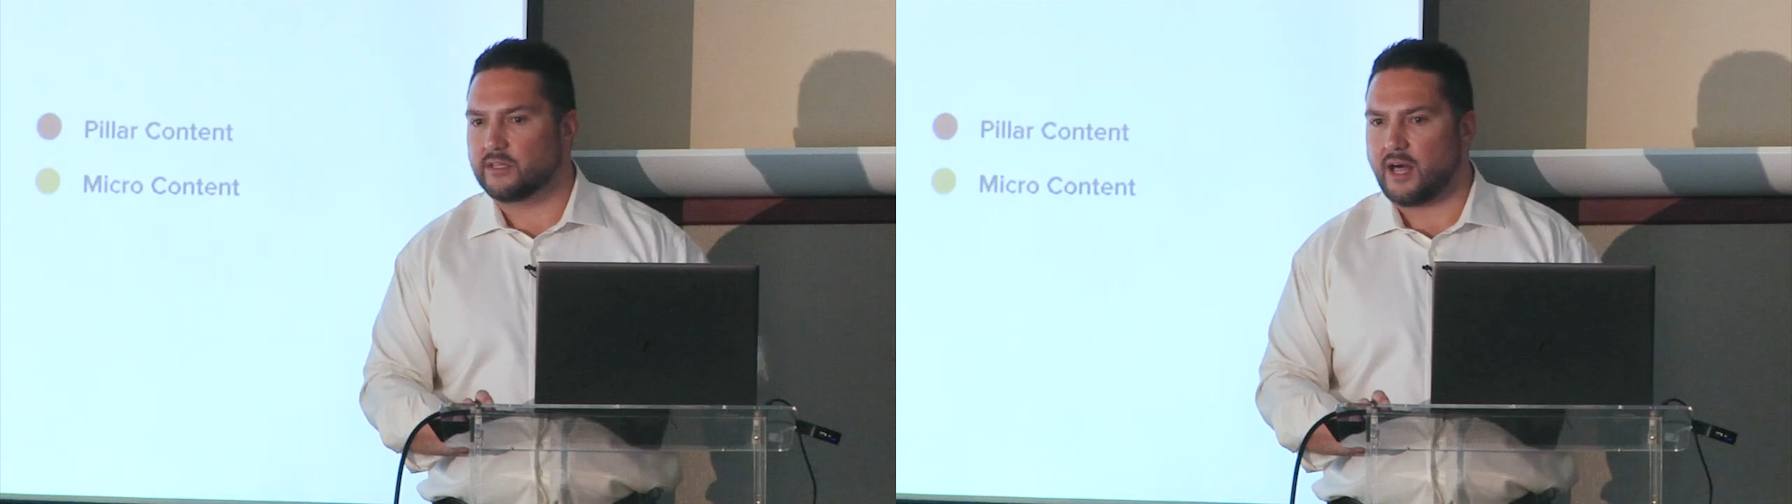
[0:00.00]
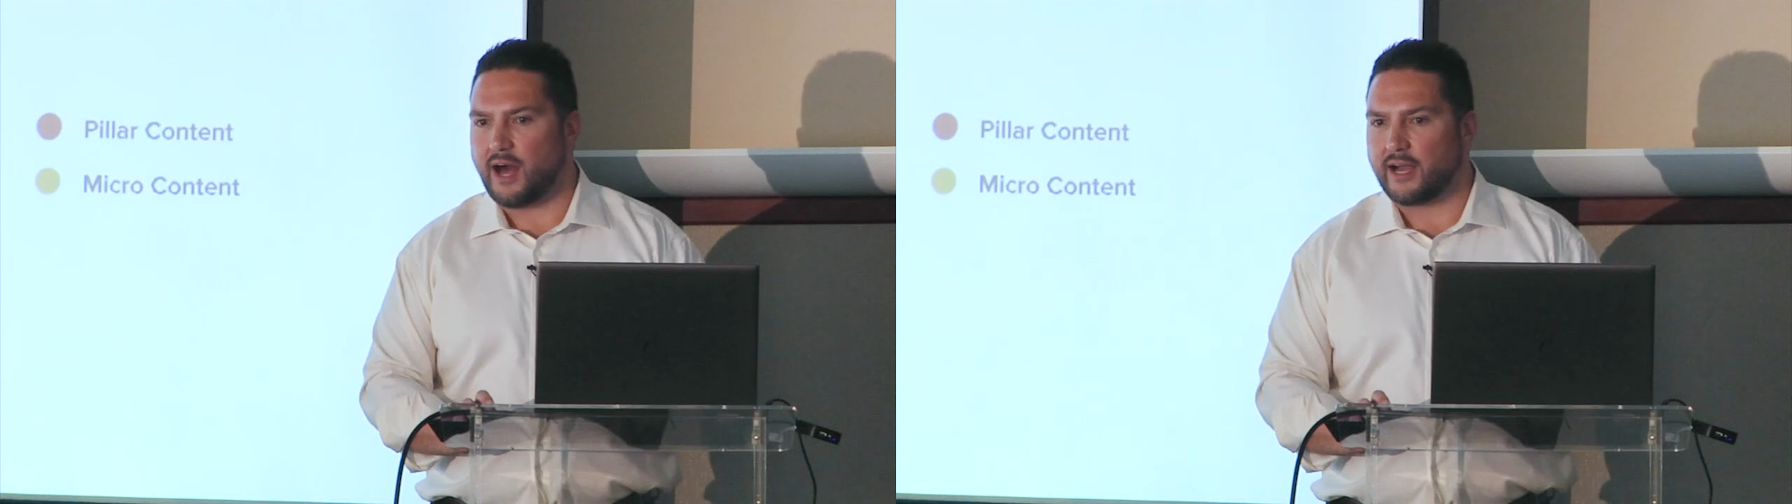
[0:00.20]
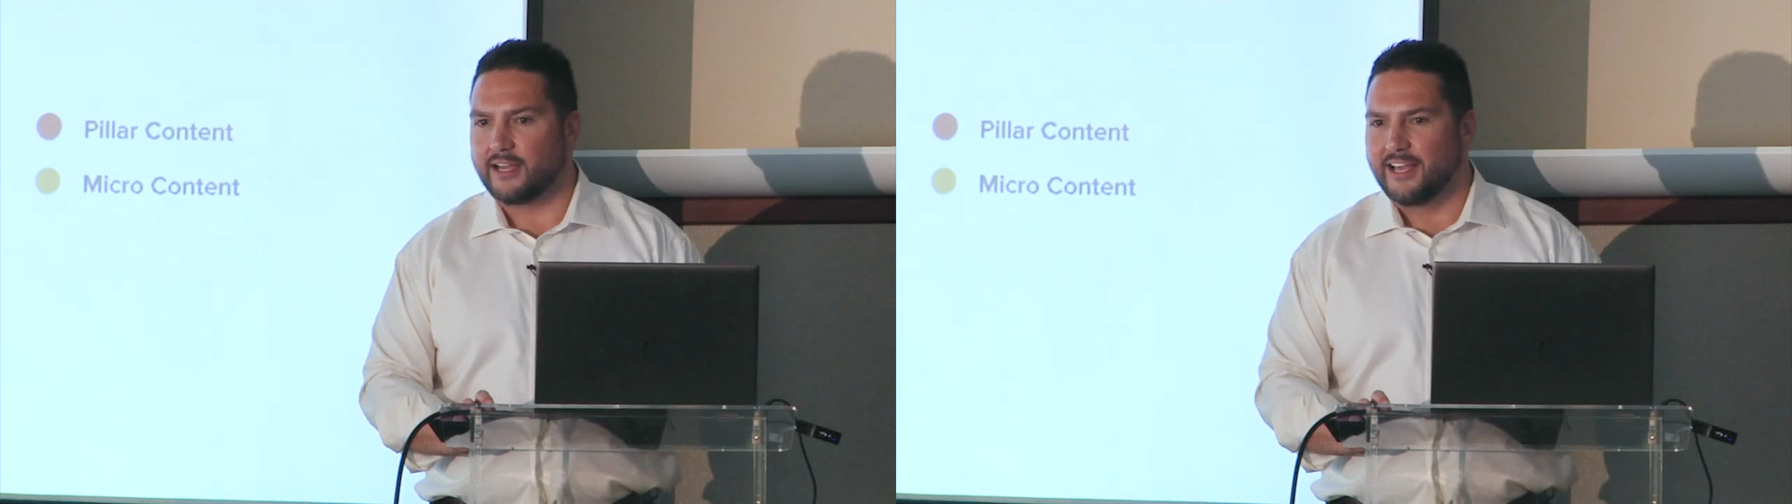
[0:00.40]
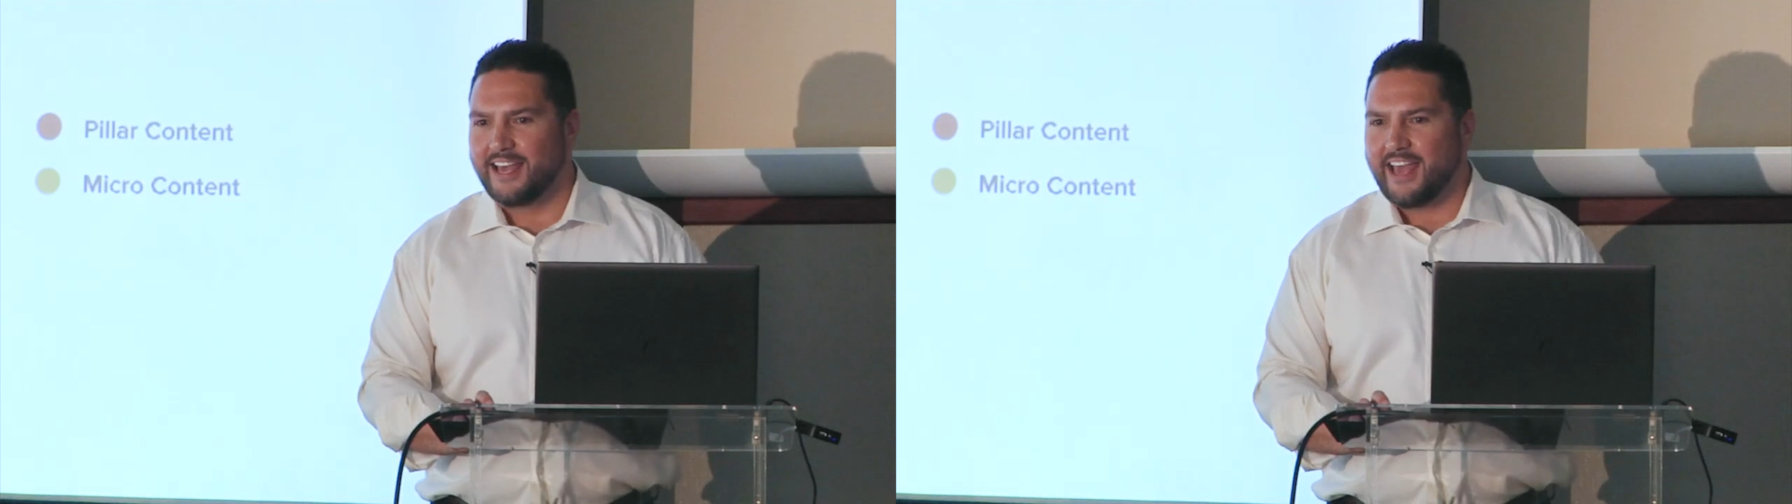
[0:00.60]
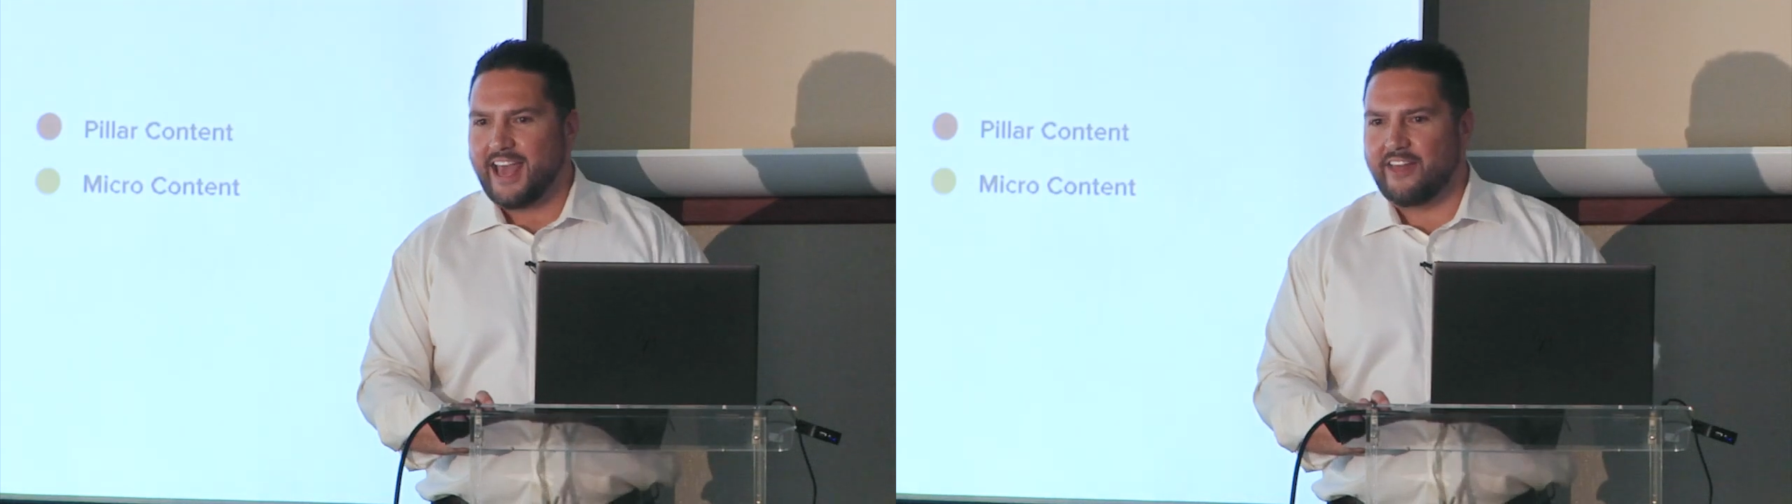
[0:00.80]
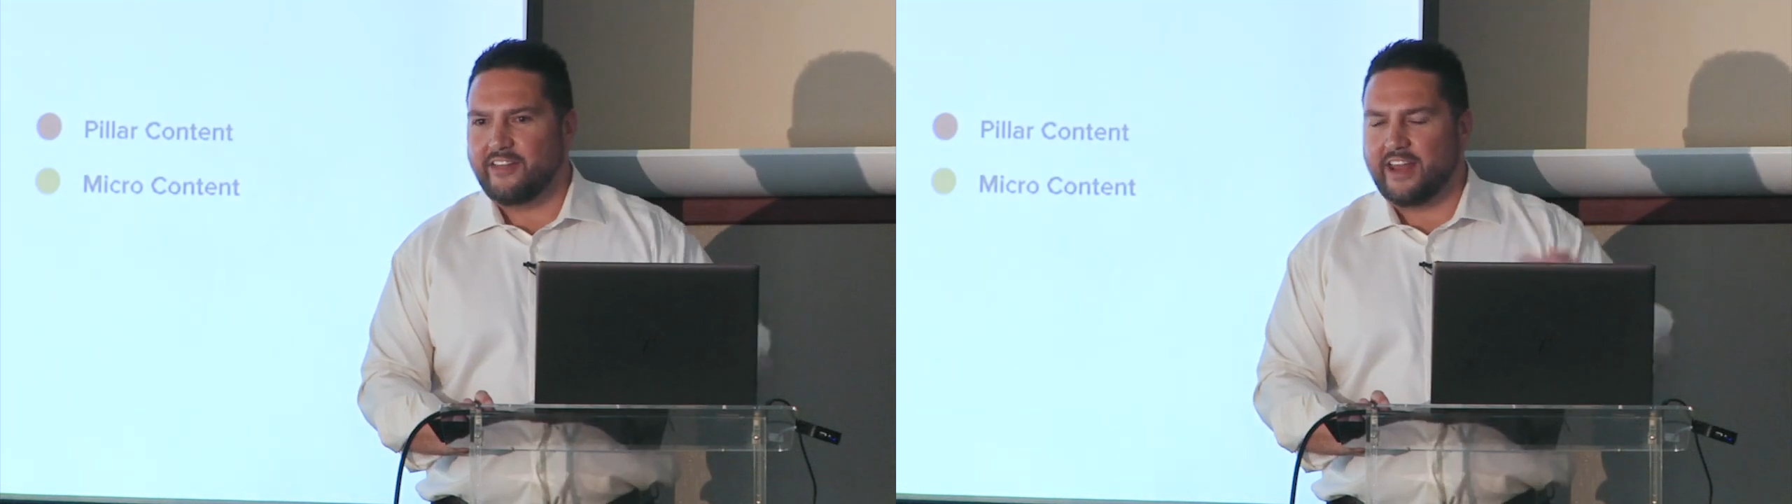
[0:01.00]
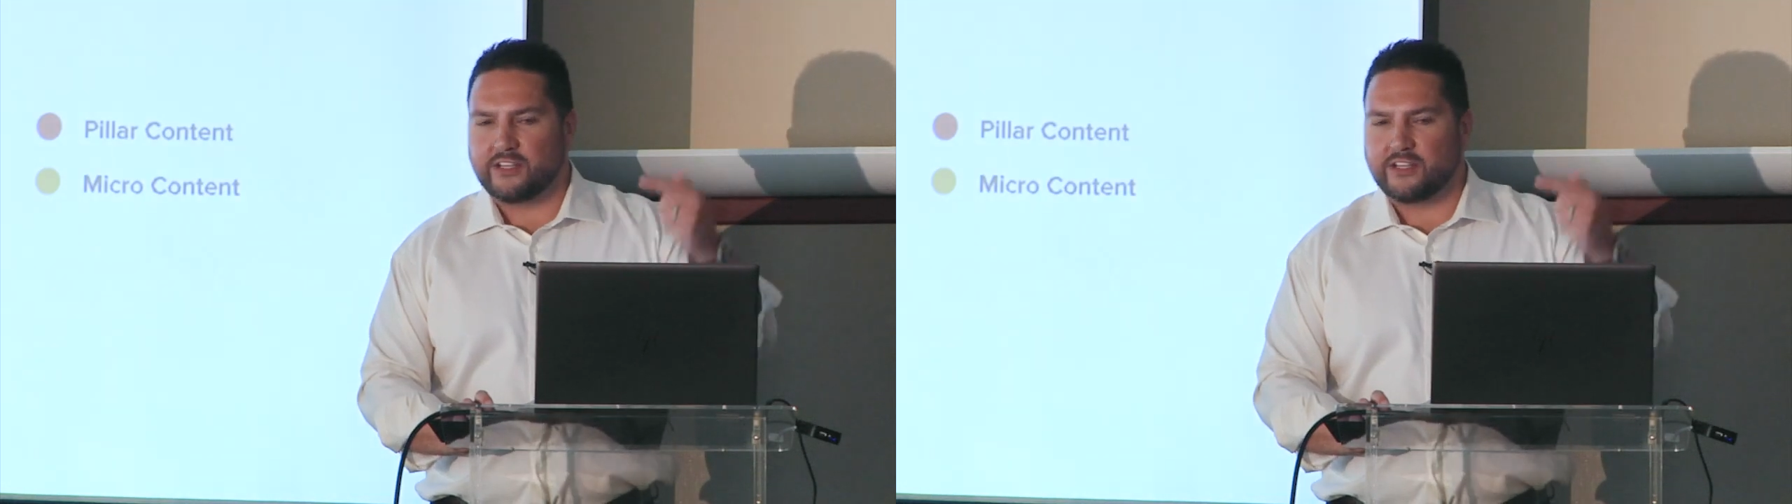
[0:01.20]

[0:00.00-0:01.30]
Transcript: o'clock. And then